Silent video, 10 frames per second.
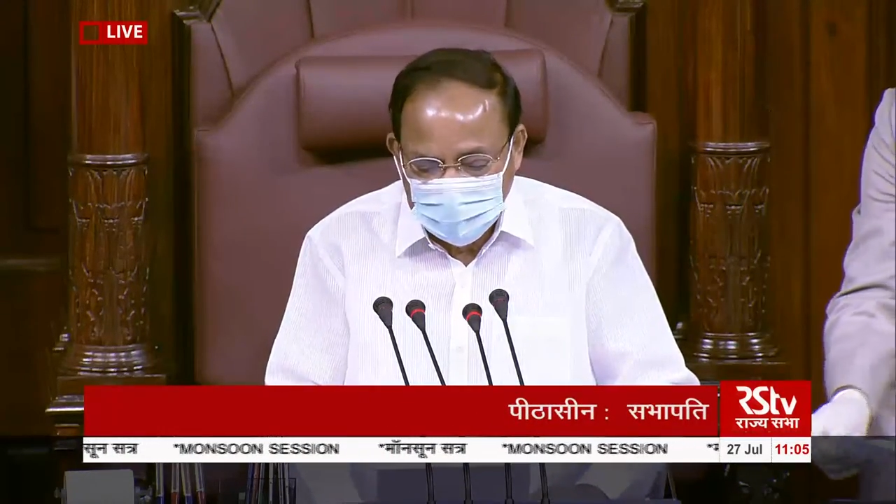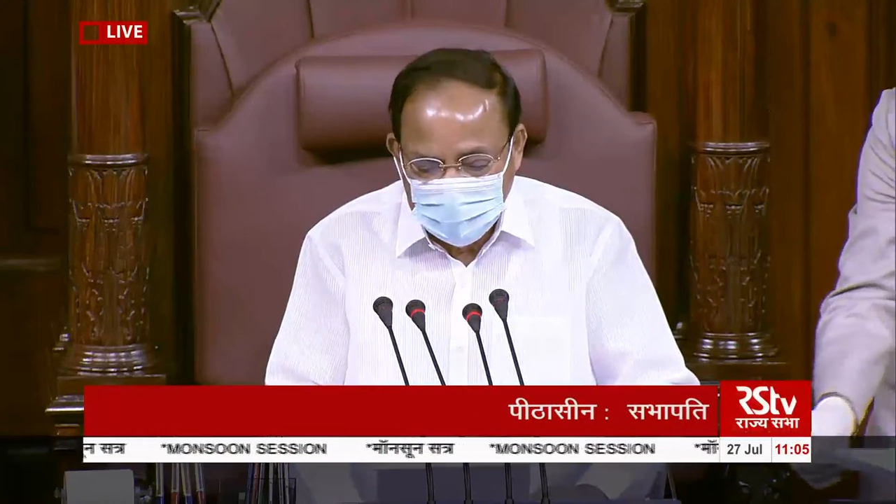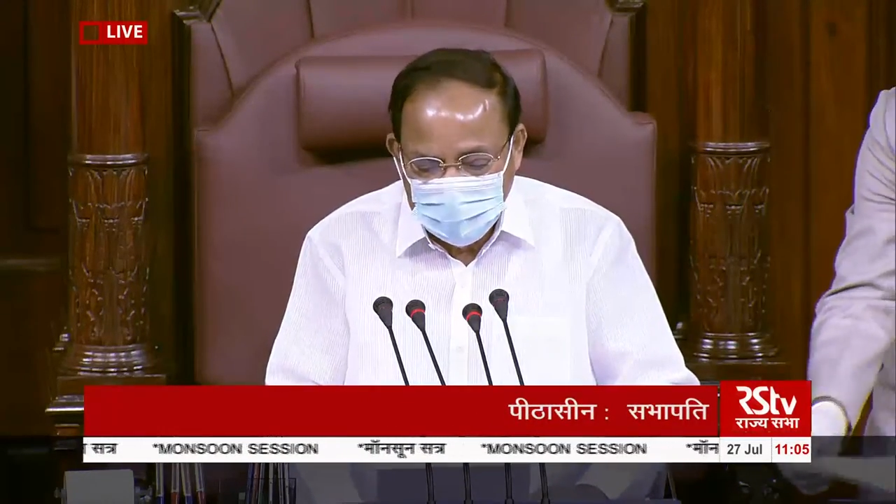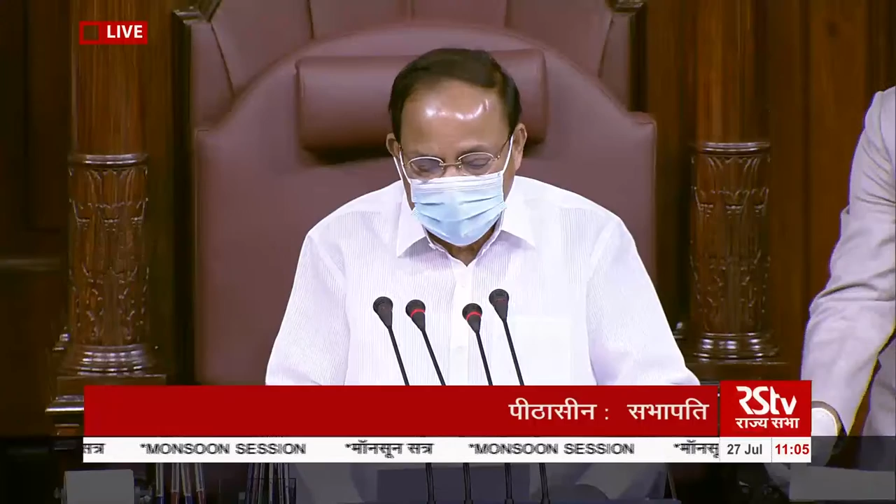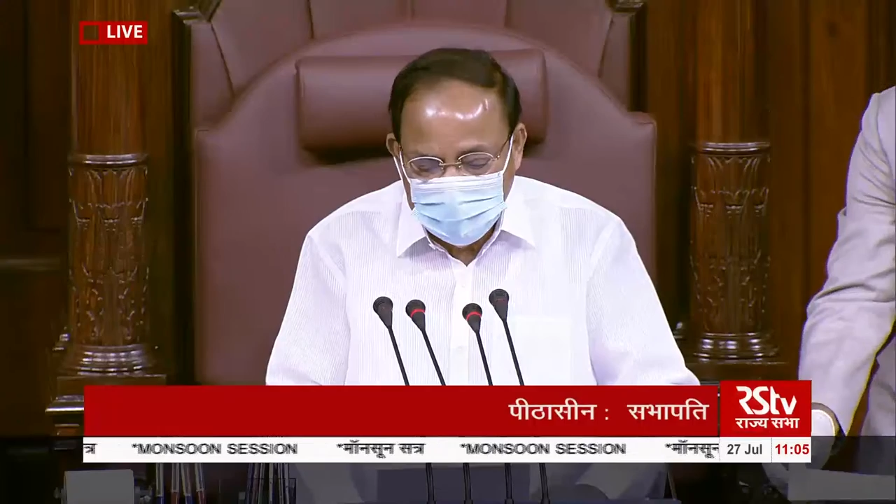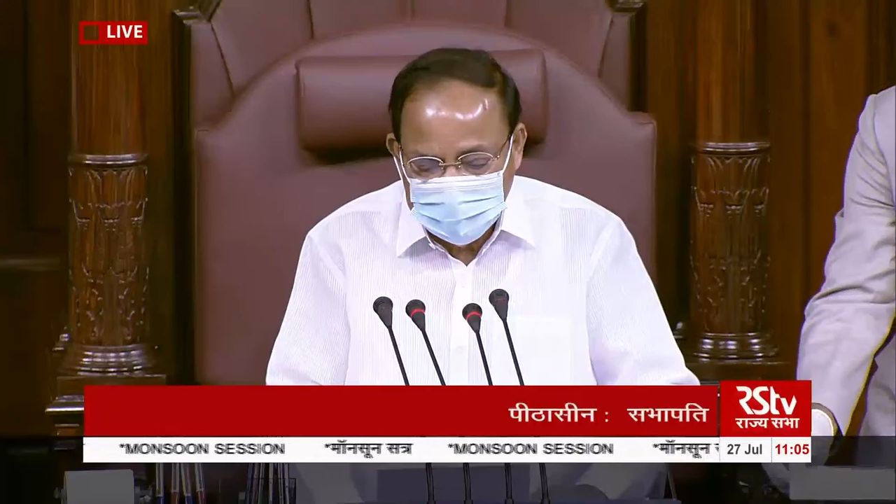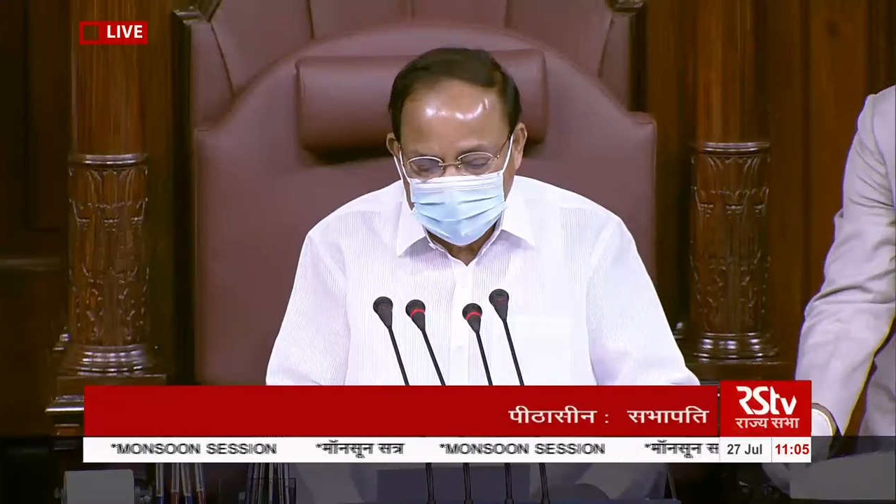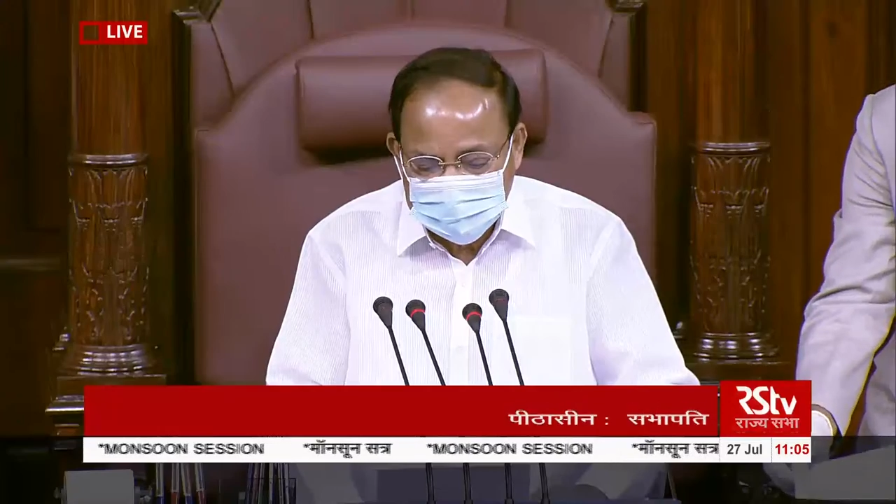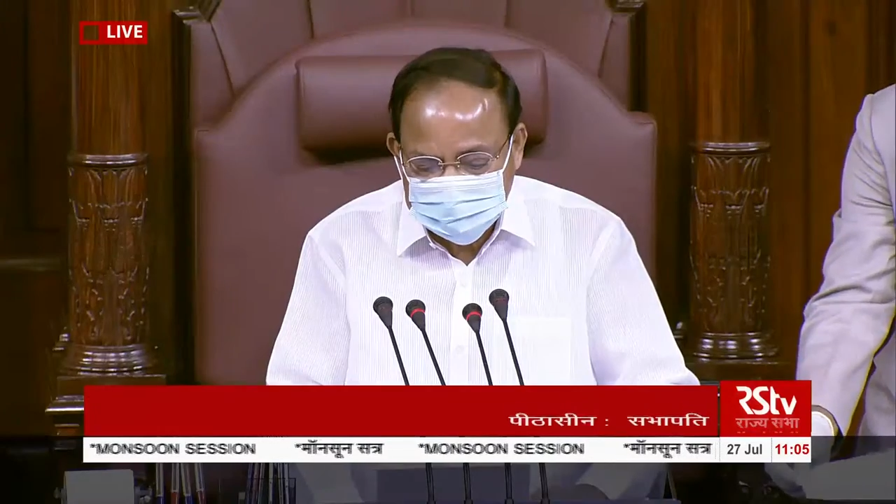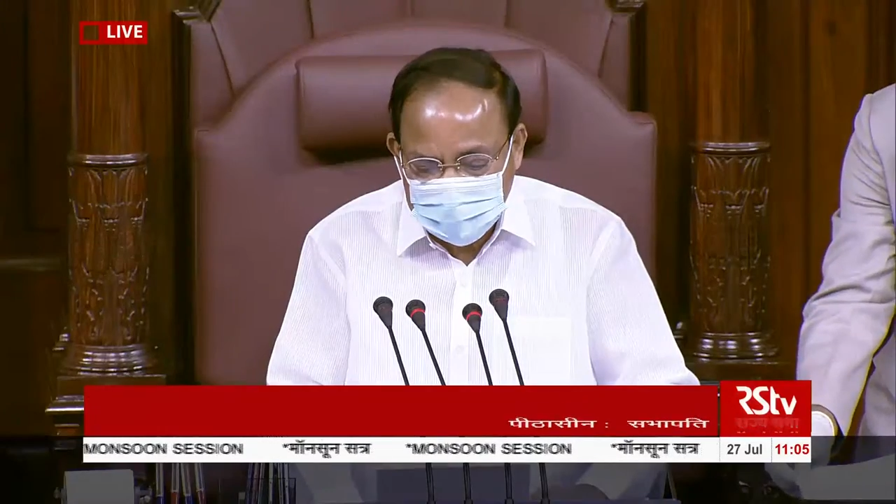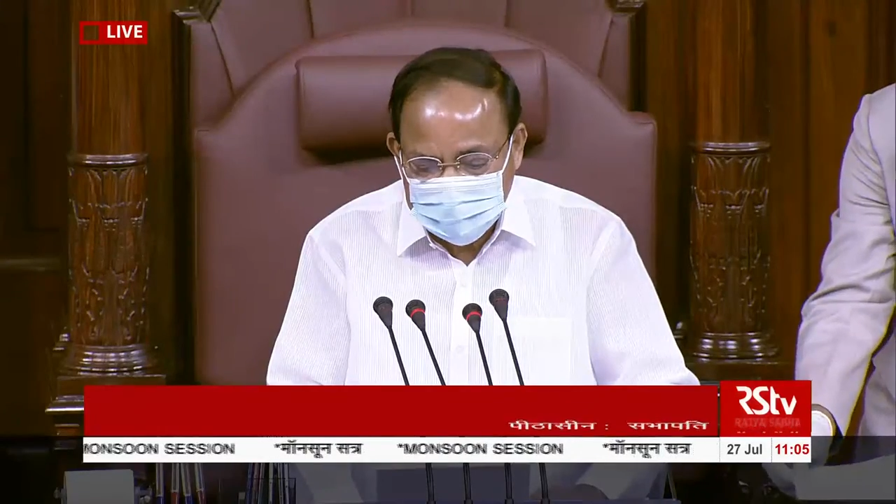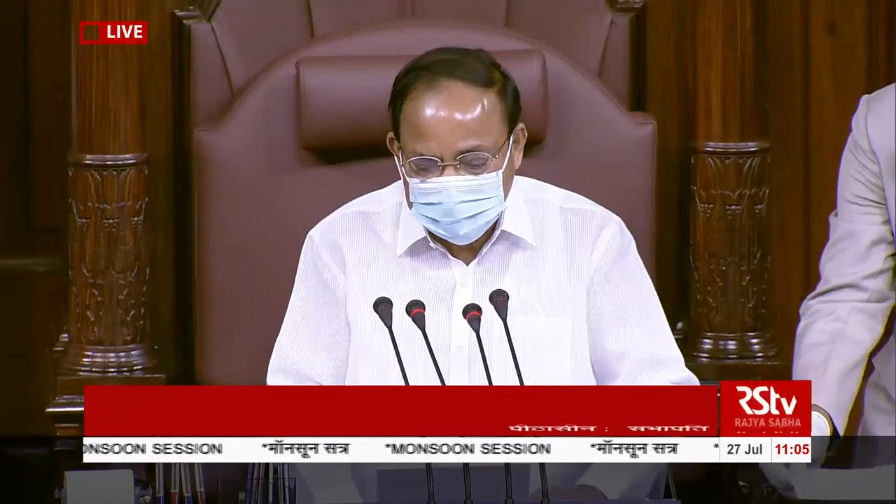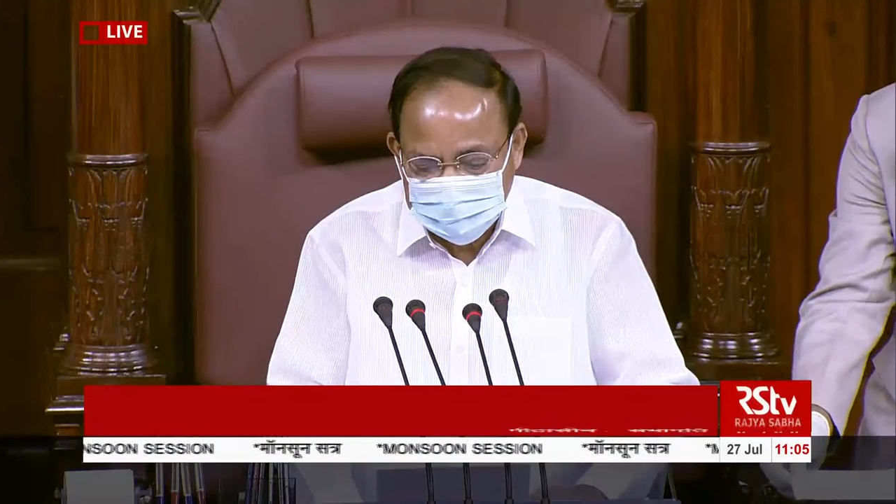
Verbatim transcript: as a World Heritage